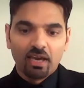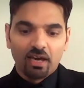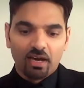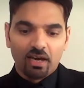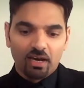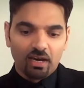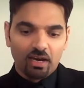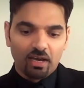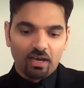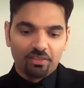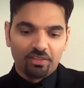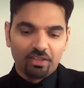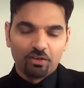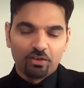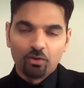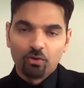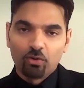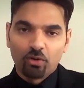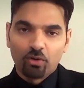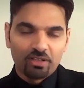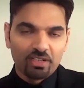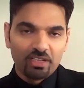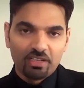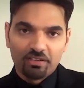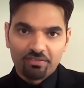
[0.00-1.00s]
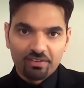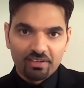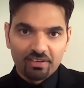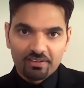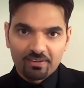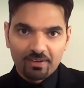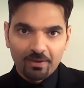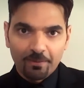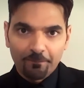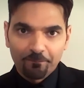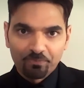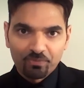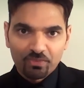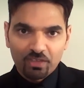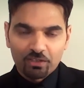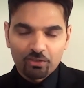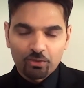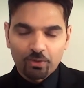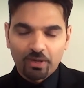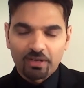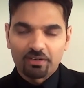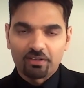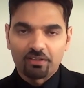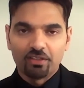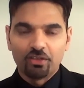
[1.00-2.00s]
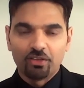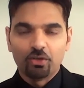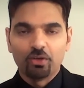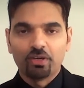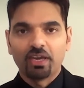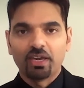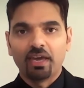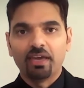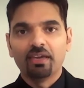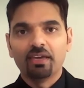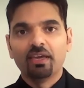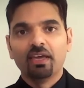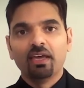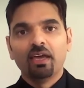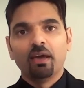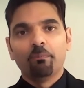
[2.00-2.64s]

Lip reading: They do not need a visa to enter the UK,